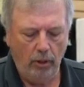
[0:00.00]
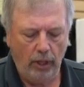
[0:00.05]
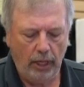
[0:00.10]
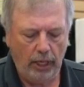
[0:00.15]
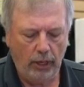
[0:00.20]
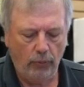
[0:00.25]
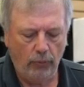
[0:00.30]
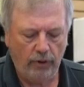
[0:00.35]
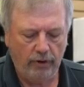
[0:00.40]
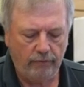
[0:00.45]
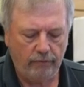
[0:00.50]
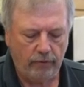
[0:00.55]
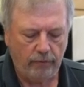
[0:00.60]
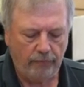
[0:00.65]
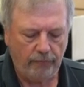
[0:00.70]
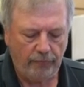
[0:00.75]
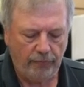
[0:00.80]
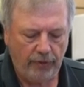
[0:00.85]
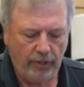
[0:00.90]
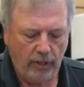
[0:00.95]
However,
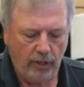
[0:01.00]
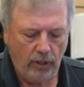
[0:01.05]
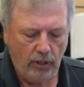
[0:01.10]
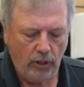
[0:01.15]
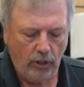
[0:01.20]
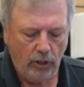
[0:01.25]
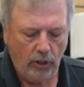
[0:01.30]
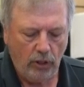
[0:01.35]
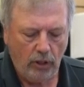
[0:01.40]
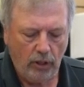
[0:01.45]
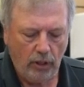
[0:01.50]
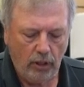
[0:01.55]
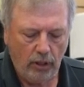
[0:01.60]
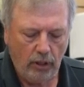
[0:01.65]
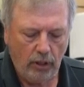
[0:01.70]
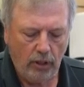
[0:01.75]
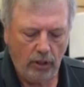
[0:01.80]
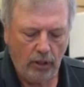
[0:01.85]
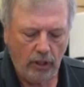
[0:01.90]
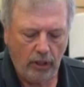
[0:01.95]

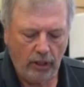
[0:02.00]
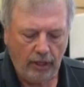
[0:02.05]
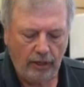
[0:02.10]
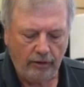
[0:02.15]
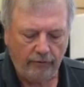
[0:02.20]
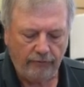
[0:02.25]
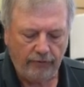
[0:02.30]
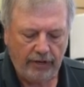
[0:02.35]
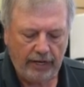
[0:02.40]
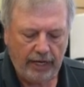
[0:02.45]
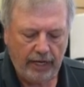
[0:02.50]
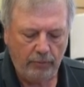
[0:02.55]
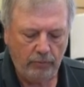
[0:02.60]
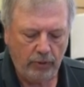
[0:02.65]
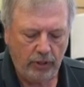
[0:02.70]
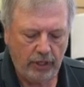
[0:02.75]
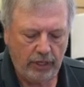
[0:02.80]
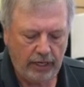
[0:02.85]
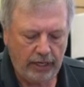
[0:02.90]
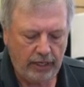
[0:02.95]
if I'm
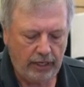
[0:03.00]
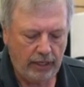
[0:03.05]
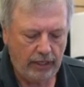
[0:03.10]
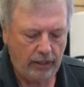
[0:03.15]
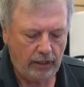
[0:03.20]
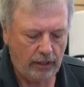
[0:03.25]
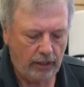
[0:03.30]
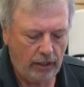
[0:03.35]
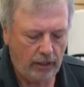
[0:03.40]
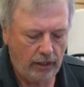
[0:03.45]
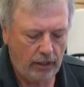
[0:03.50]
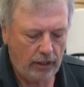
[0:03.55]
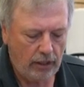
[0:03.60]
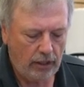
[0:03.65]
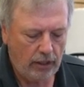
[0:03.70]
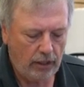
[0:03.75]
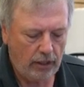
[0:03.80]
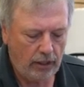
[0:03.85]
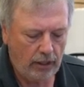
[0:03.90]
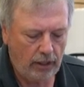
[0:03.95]
cutting
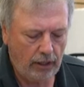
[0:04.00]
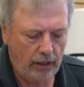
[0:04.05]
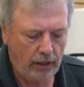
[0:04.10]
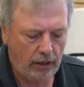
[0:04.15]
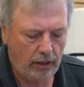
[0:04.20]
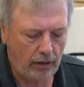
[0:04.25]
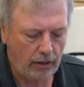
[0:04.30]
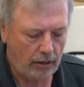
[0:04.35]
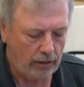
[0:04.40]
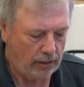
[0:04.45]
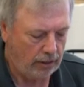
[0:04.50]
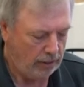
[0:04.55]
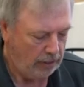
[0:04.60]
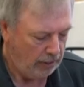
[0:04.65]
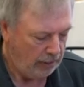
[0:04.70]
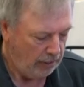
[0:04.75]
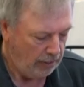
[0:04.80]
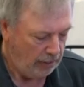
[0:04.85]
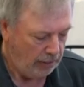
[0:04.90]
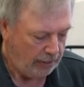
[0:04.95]
here,
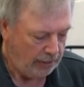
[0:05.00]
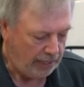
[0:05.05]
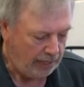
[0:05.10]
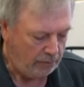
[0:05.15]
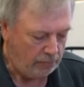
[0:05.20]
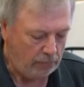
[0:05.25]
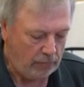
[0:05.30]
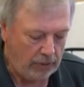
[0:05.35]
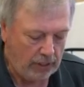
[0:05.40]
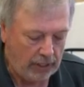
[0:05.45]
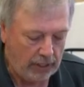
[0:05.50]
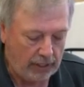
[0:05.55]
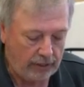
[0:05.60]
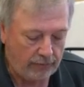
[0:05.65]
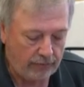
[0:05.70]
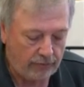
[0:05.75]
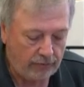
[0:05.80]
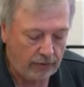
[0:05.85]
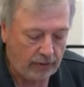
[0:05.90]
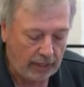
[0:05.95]
that
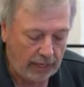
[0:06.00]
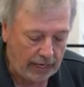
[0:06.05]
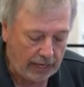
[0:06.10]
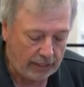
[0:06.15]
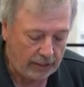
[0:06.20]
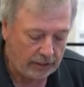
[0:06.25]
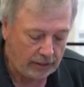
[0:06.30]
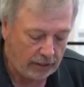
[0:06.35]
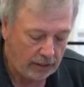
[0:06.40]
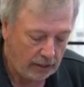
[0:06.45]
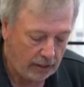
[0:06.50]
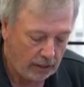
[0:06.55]
means that